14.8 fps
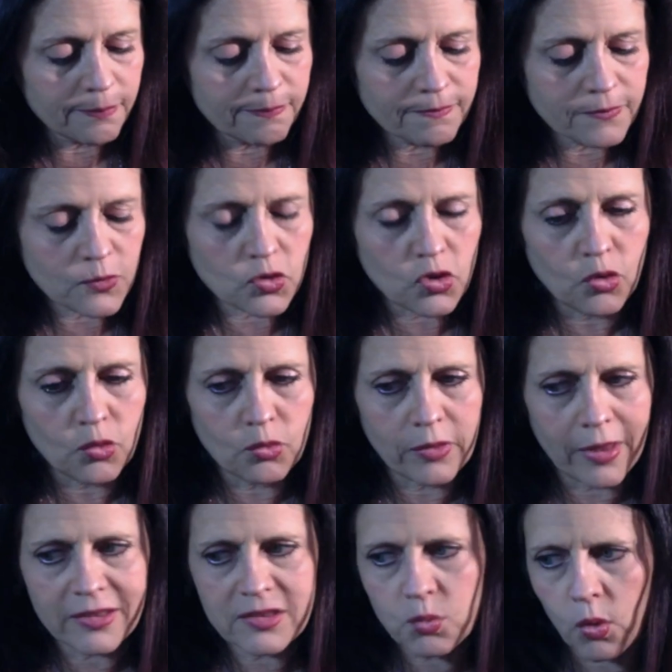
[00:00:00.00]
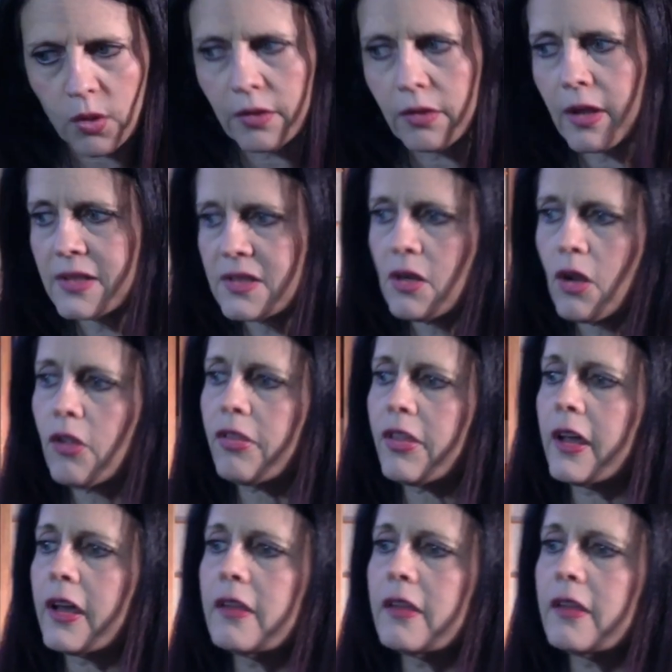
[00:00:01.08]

So that's another thing.